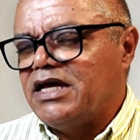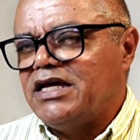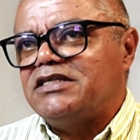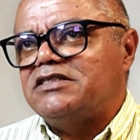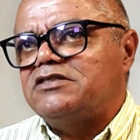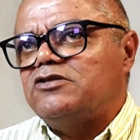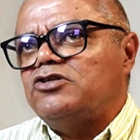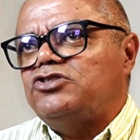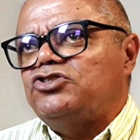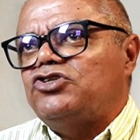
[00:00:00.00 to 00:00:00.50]

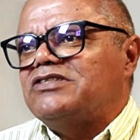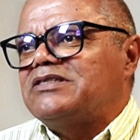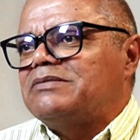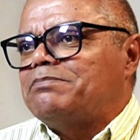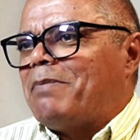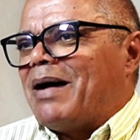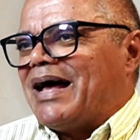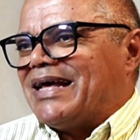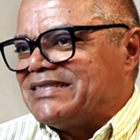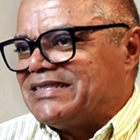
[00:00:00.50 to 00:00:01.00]
It's not
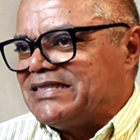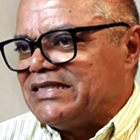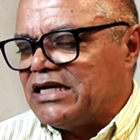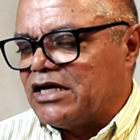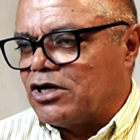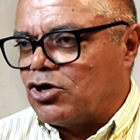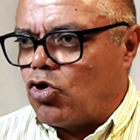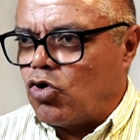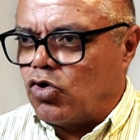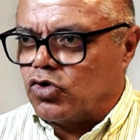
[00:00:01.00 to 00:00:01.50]
just passing
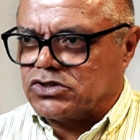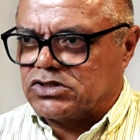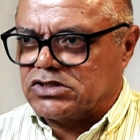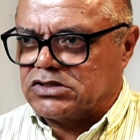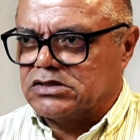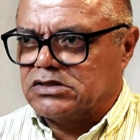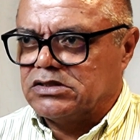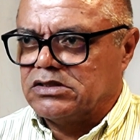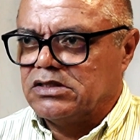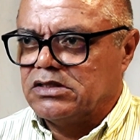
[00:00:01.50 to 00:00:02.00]
a
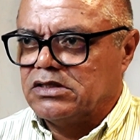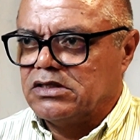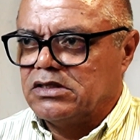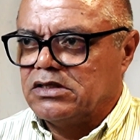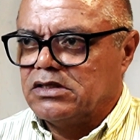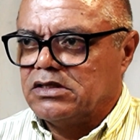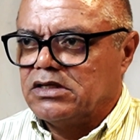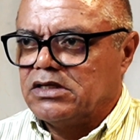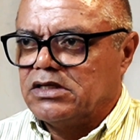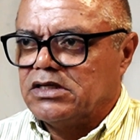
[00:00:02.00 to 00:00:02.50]
course.
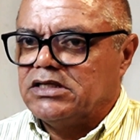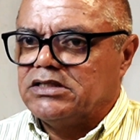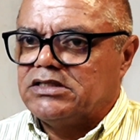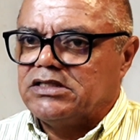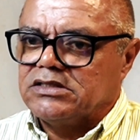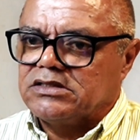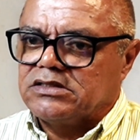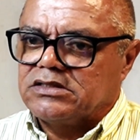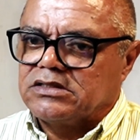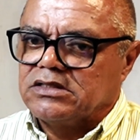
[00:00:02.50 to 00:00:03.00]
It
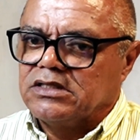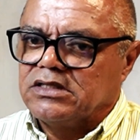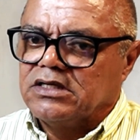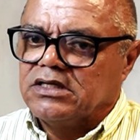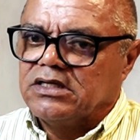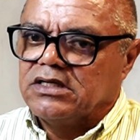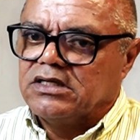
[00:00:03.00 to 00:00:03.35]
is